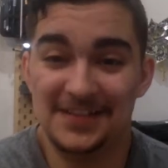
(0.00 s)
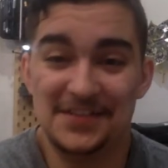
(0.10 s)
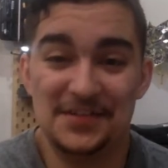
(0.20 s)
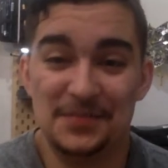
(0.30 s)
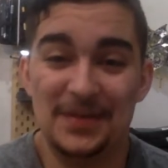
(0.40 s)

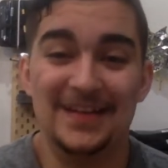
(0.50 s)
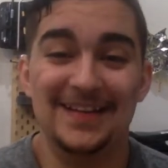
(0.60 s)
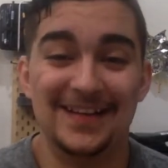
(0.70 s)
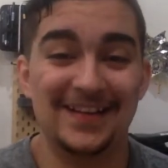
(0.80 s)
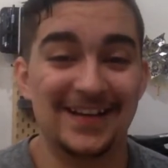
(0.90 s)
to
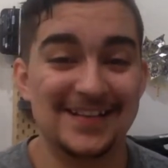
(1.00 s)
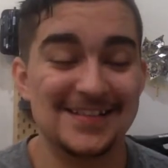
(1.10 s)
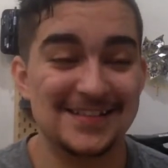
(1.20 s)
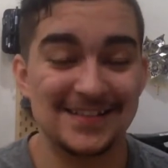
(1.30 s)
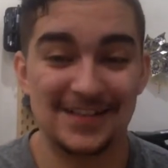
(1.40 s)
be a
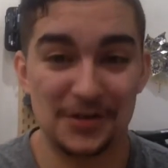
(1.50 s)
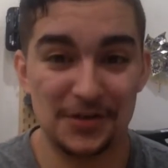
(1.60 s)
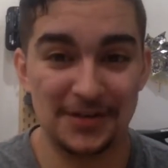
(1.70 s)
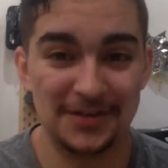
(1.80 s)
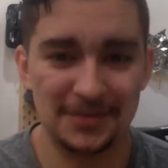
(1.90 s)
guest
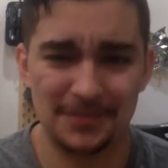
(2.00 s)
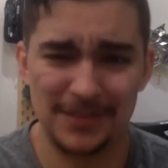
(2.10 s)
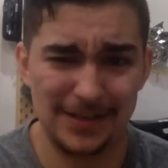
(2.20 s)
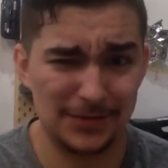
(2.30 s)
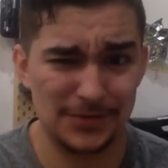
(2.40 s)
on
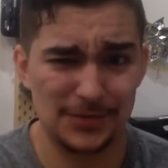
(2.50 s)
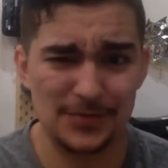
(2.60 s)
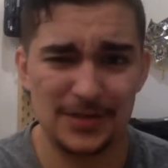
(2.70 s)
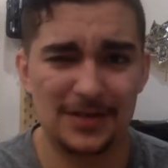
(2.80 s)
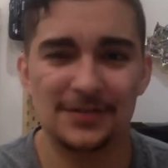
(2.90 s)
my
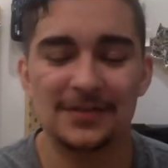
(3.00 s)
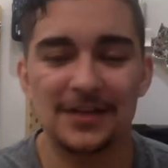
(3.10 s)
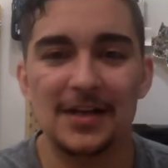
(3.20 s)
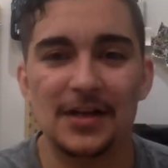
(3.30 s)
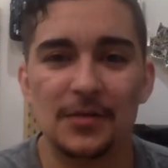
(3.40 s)
YouTube channel.
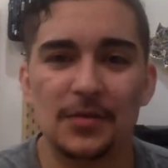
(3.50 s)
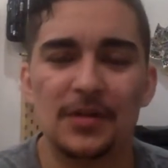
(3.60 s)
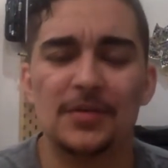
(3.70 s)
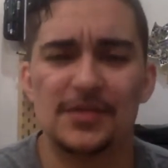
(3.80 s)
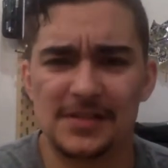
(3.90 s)

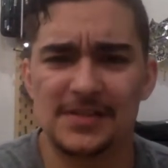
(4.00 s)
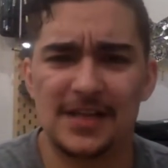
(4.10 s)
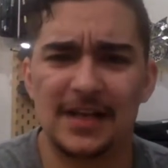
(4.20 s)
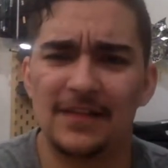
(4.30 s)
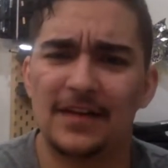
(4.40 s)
Pretty much the
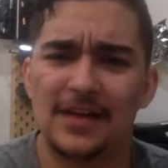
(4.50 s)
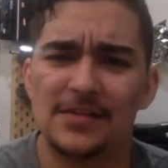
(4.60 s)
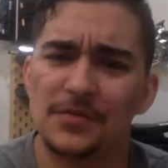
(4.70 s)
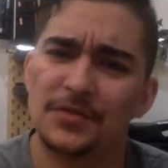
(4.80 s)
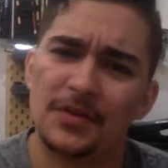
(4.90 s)
second that I
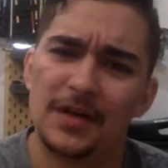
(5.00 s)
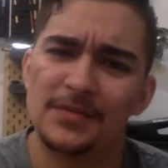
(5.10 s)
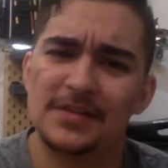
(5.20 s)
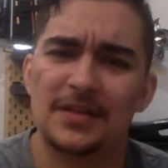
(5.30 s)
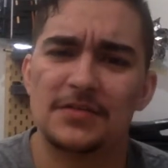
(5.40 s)
told her I
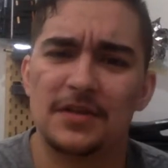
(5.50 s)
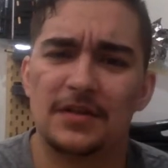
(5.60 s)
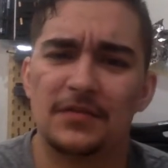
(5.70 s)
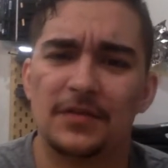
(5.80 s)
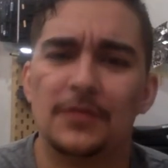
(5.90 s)
was going to try
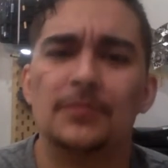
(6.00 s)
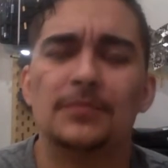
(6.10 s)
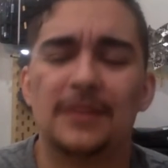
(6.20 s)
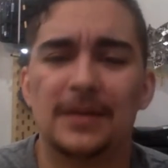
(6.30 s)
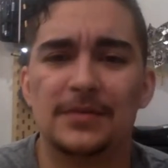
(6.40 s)
to
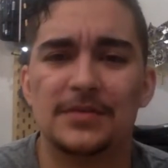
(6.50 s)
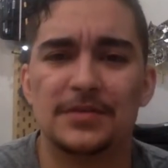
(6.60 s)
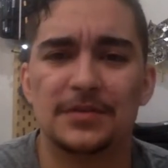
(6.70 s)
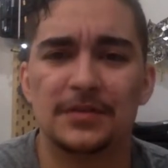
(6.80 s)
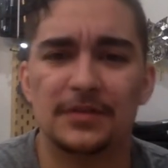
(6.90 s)
film, that was
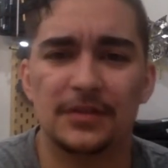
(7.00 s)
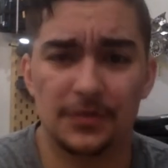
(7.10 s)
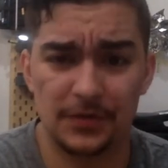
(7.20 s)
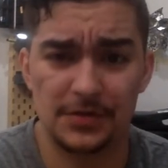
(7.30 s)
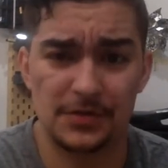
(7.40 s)
her
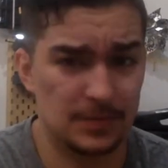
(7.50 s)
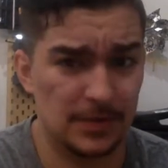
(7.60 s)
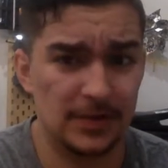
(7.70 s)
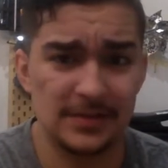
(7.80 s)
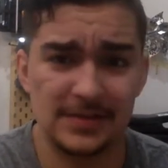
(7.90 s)
first
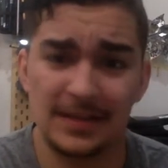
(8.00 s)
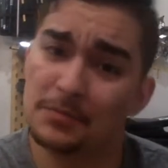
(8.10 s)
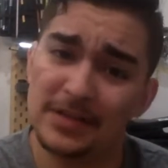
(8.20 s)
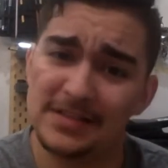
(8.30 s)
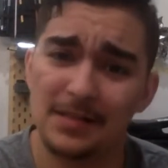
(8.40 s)
response,
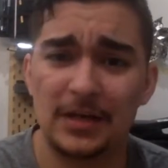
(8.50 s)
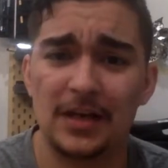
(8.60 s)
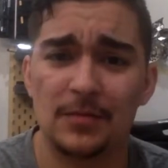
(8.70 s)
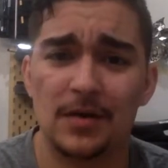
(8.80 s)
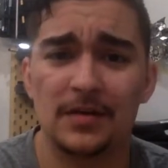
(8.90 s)
like, please let me
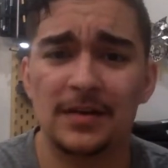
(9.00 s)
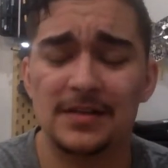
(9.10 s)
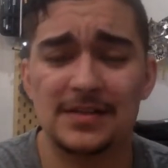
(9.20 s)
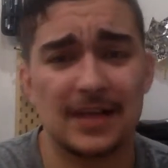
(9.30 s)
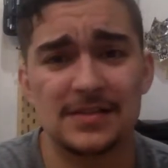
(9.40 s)
come on
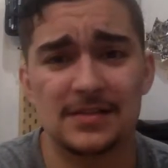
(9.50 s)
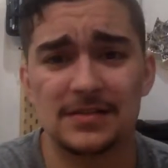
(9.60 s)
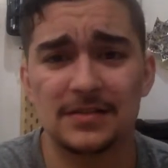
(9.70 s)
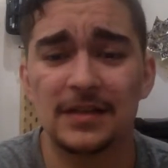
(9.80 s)
as a guest.